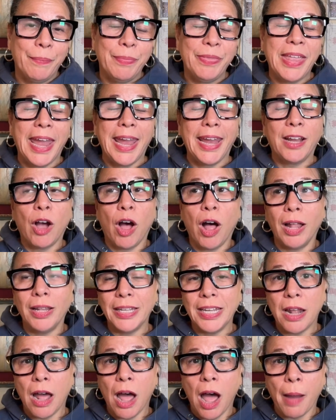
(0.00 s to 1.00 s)
They
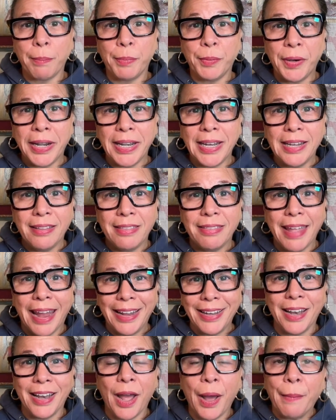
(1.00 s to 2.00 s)
call it operating
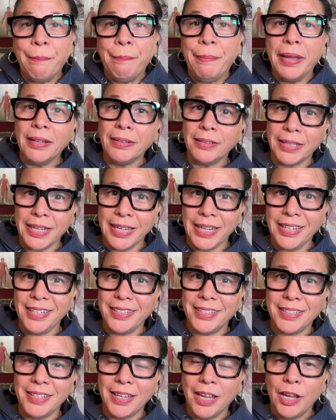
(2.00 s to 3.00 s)
Thetan
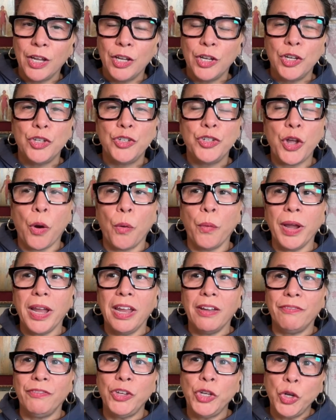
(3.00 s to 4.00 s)
abilities. So
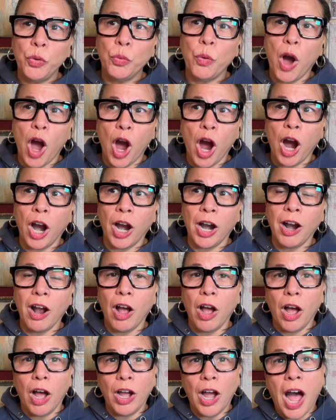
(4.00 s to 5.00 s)
if you
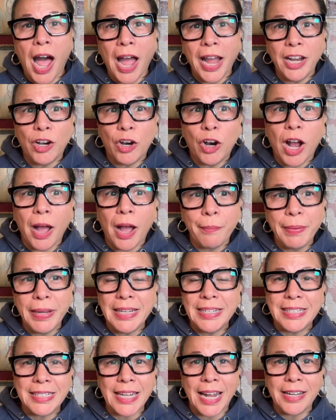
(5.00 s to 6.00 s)
are higher up
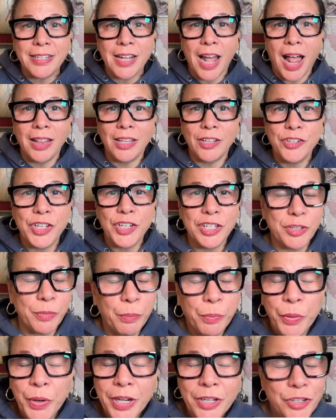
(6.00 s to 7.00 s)
in Scientology's
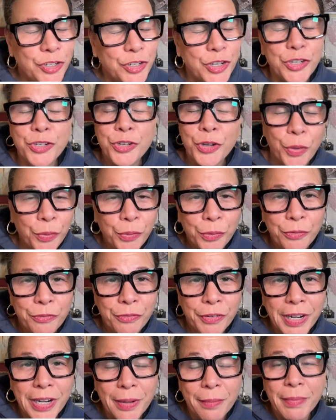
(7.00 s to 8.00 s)
bridge to total
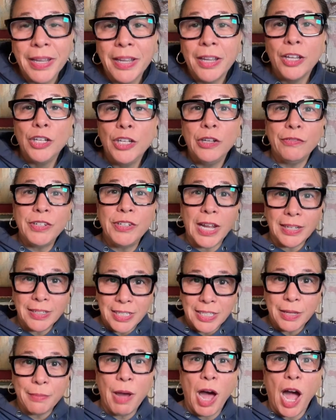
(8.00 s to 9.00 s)
freedom, you've done
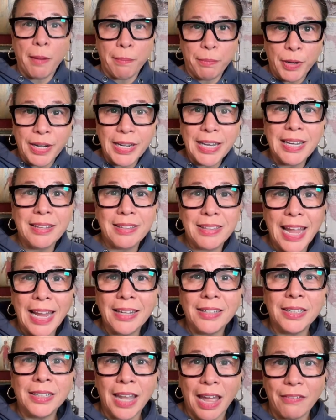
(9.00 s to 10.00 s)
some operating
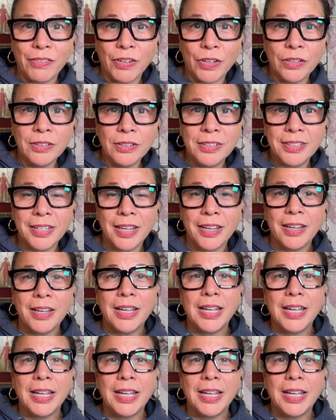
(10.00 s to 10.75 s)
Thetan levels.